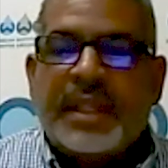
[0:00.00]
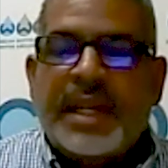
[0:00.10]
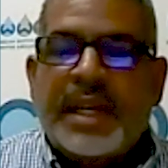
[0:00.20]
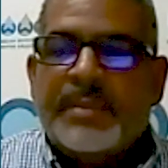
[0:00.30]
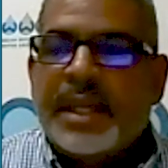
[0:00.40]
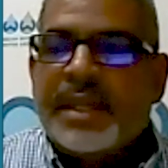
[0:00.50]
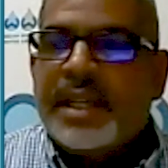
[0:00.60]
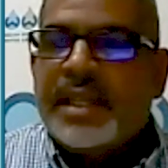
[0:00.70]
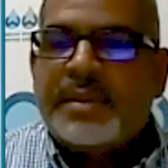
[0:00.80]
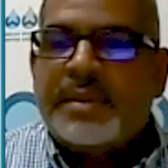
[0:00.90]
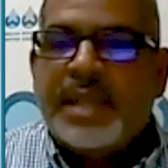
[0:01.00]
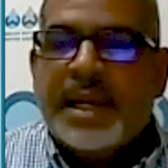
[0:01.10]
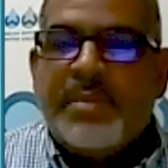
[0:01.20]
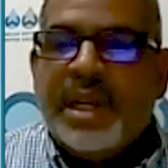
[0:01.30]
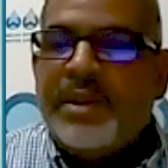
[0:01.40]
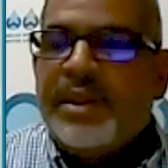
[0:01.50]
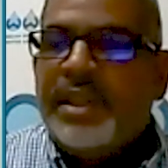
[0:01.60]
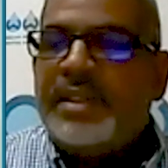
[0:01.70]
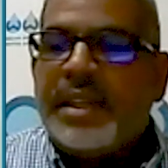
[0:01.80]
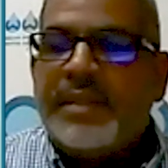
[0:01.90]
and get it and bury it
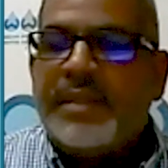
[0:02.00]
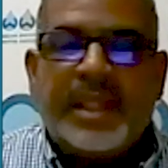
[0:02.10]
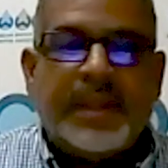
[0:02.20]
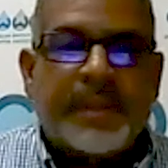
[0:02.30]
every day.